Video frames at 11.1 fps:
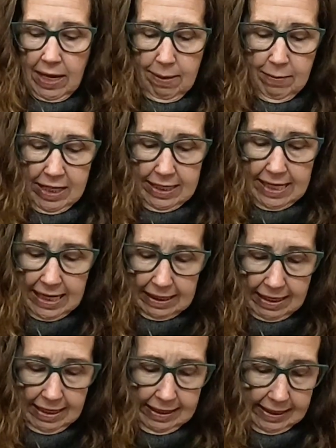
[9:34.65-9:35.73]
I'm going to take
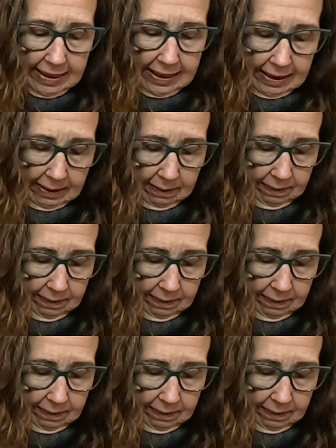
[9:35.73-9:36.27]
this